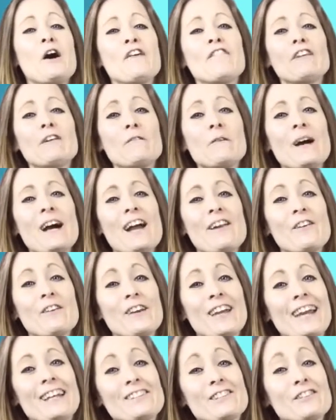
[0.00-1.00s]
everyone.
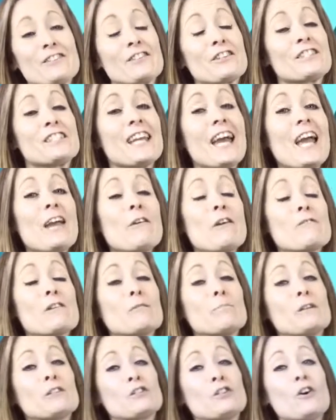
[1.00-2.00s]
Okay, so today we
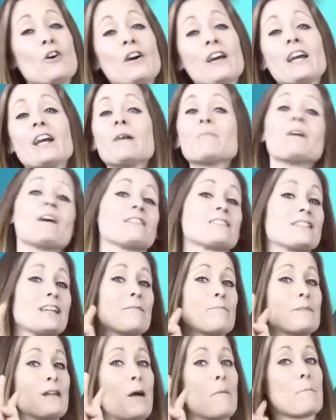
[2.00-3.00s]
will be talking about
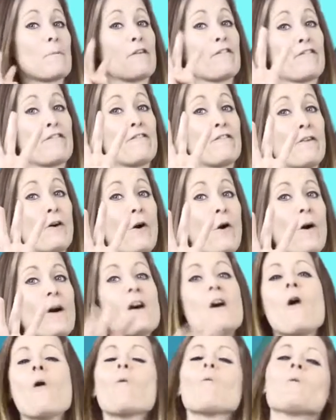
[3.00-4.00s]
step number 4,
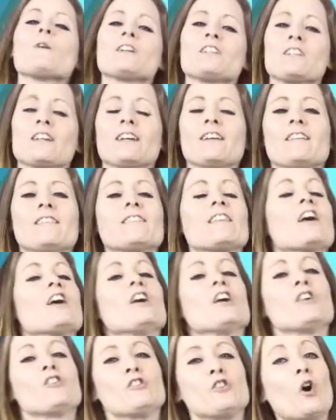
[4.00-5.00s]
which is
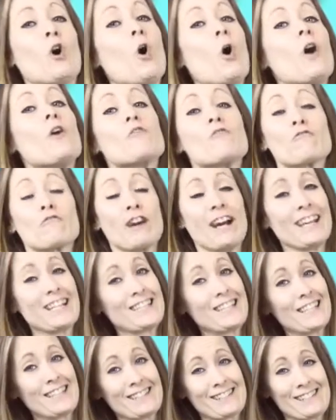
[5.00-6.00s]
your
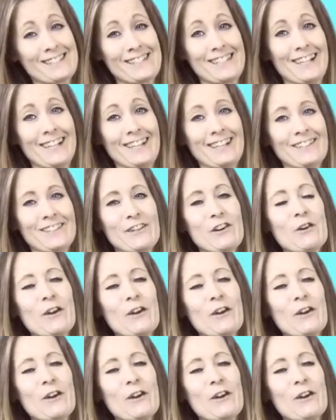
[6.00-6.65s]
writing style.